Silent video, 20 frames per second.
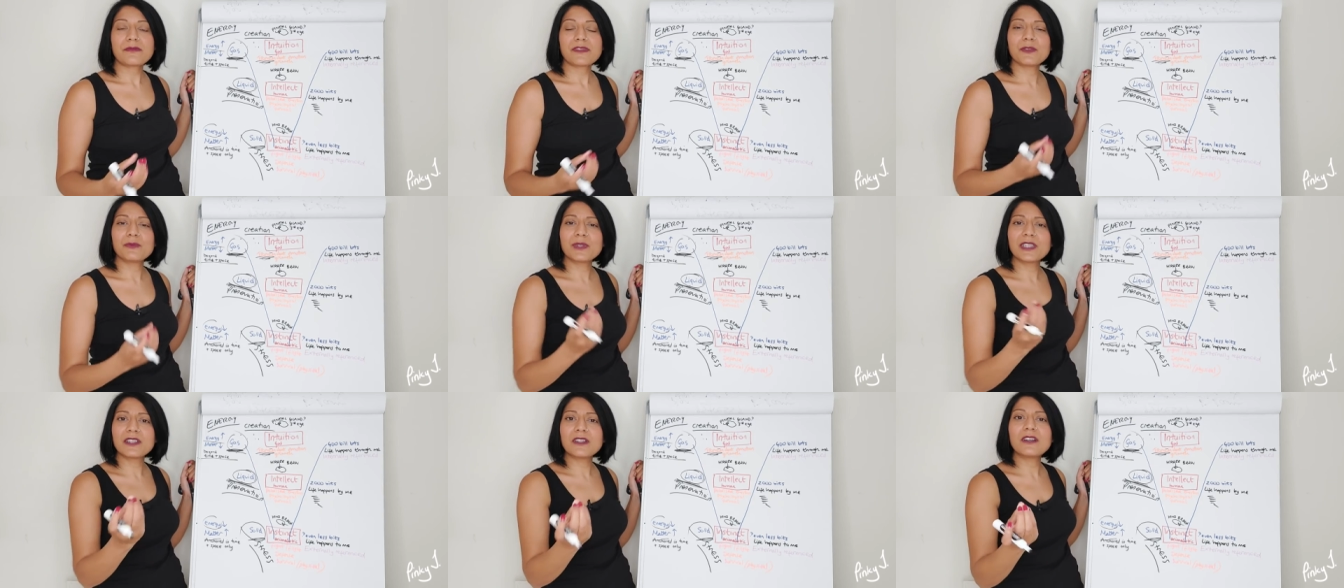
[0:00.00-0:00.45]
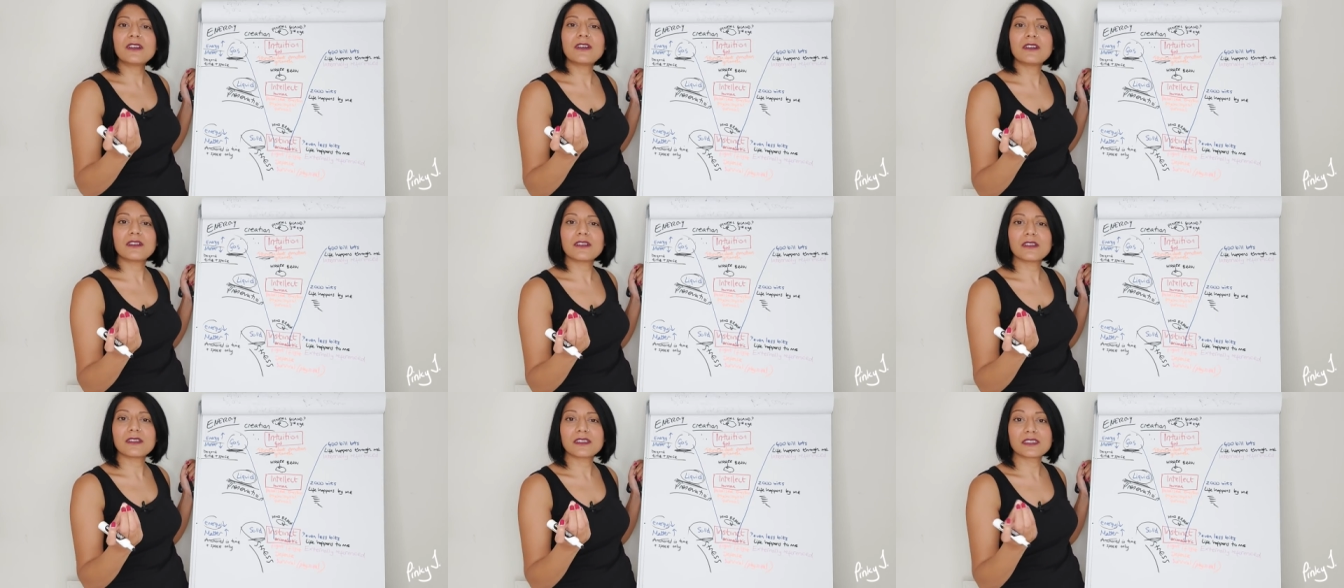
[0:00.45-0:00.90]
we
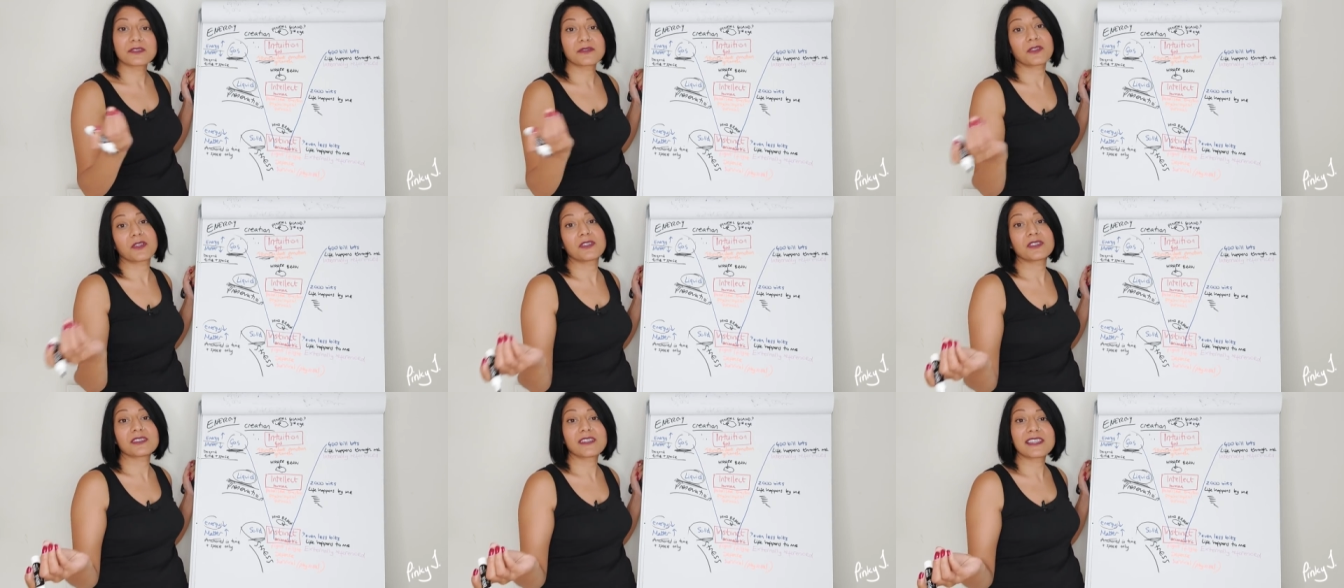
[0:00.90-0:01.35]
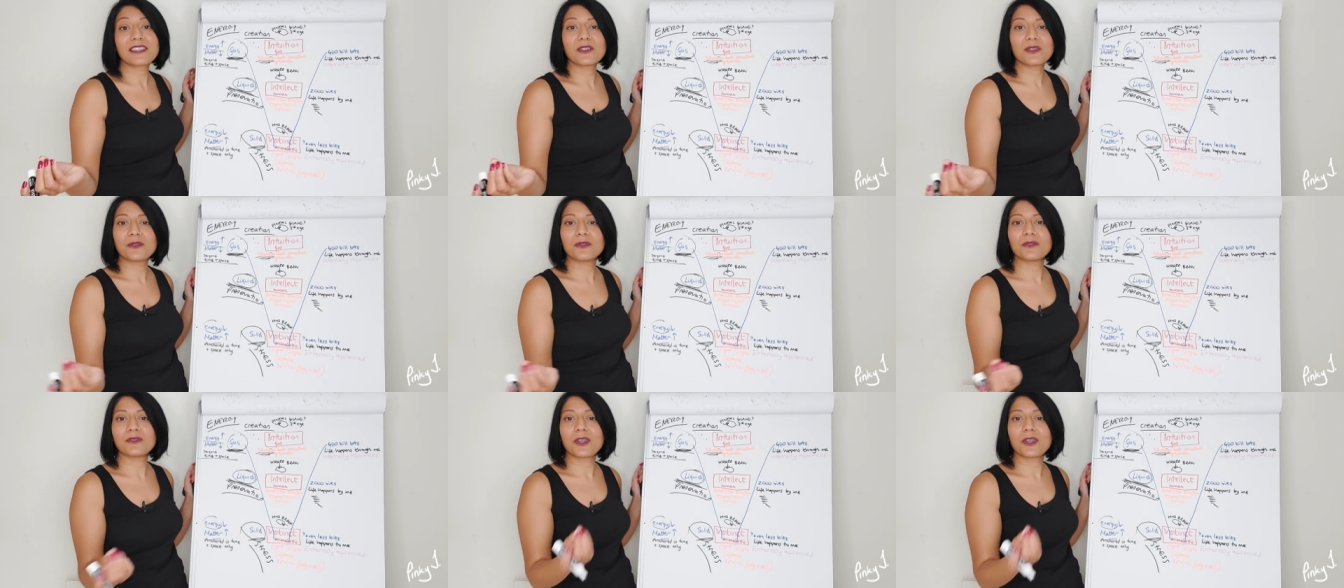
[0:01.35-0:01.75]
are, as far as I know,